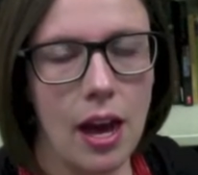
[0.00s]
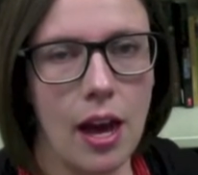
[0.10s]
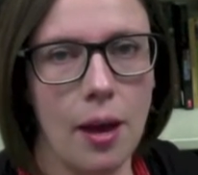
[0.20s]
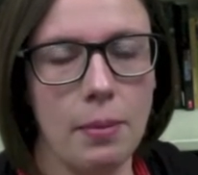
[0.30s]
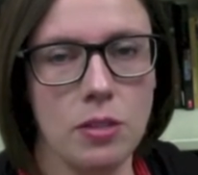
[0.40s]

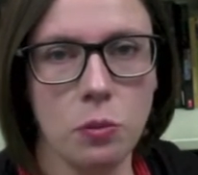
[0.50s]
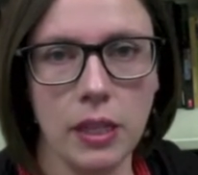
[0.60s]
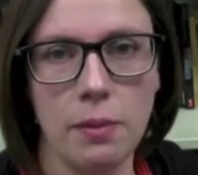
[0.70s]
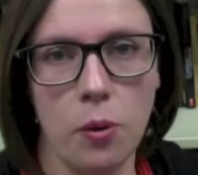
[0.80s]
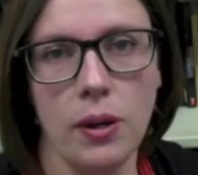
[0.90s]
But it's really
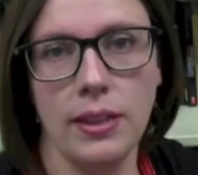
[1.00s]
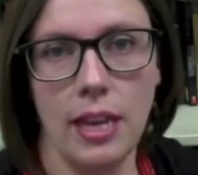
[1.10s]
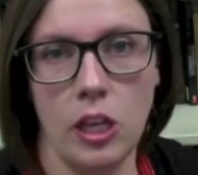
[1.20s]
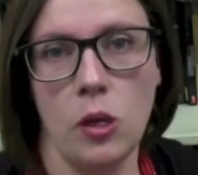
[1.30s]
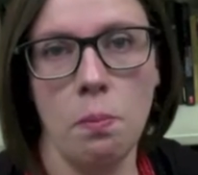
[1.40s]
important
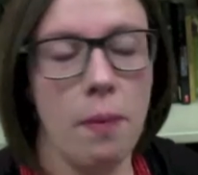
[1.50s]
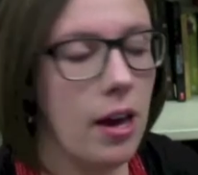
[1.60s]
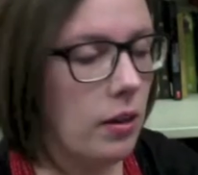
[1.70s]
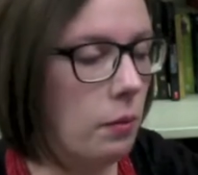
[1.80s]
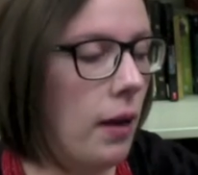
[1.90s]
that you model.